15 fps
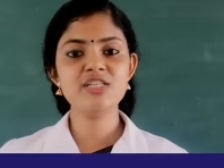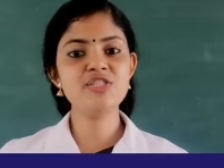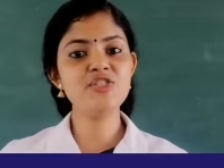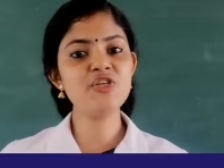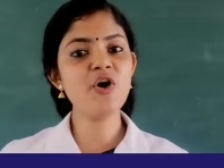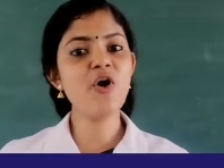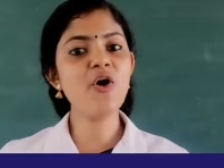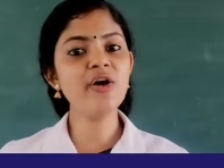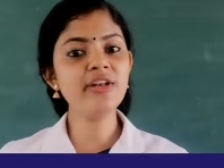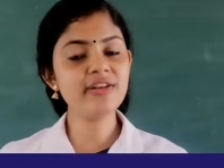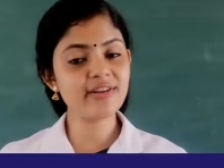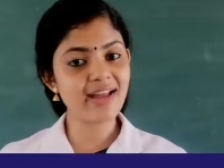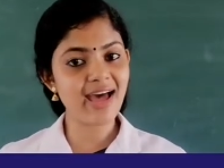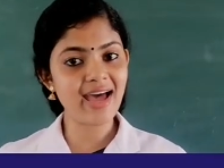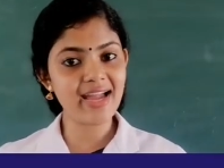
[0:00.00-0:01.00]

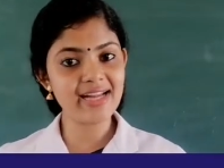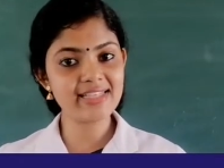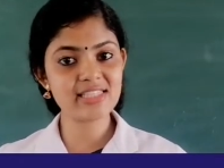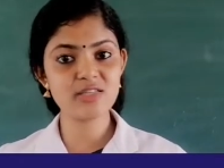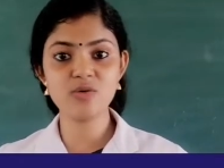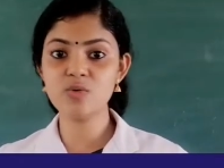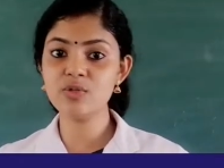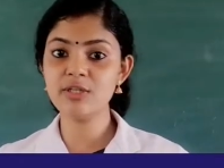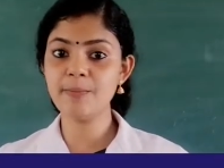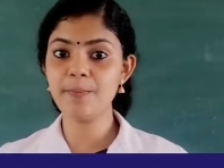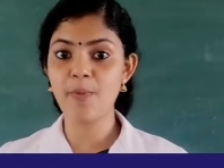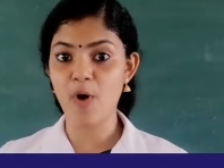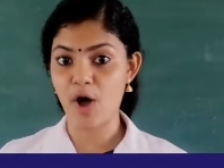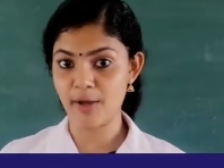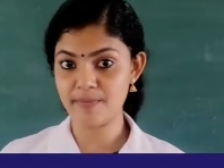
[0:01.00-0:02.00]
John writes good
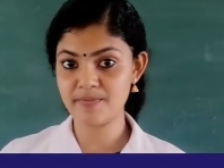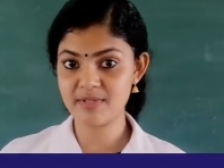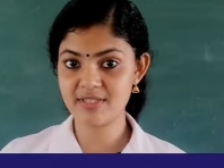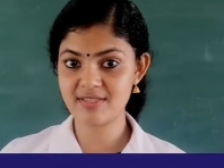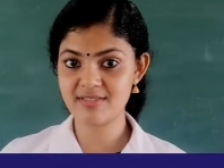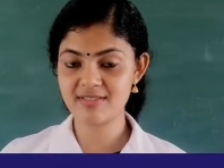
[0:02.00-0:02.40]
poems.